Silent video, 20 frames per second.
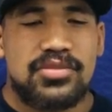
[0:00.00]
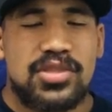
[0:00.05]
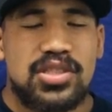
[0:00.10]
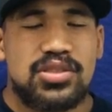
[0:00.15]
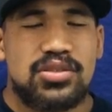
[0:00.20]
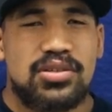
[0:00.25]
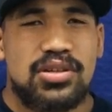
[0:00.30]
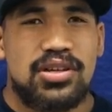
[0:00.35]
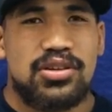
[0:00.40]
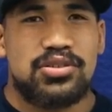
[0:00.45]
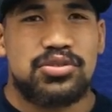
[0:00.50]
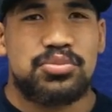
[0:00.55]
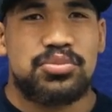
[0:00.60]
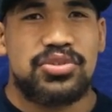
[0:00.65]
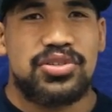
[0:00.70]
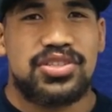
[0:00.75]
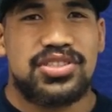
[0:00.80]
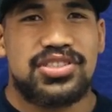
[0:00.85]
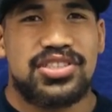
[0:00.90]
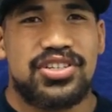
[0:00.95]
until I was
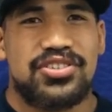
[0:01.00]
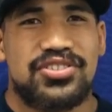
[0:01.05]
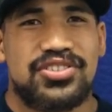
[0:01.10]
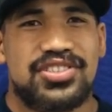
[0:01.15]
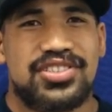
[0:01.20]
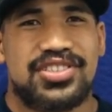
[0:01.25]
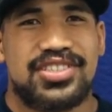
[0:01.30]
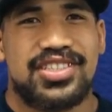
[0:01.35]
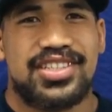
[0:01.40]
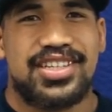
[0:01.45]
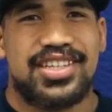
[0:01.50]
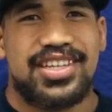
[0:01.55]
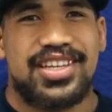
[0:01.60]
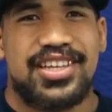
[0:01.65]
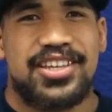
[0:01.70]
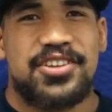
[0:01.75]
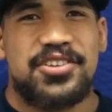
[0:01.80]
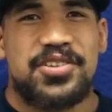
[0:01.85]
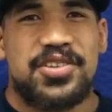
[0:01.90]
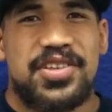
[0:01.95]
pretty serious,
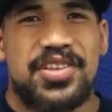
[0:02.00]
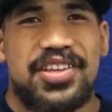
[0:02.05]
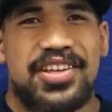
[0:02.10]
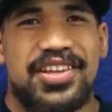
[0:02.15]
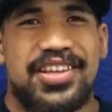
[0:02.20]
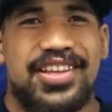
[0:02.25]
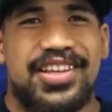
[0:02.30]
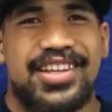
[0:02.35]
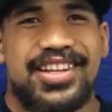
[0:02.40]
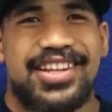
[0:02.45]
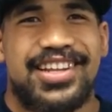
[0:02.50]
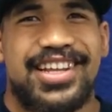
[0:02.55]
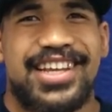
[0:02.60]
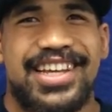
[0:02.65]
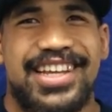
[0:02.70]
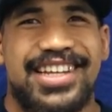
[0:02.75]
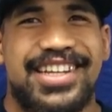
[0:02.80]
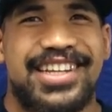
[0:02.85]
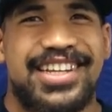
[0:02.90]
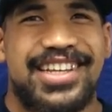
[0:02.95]
and
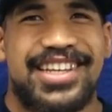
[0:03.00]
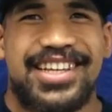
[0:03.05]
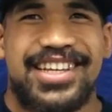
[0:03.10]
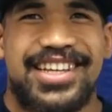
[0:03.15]
then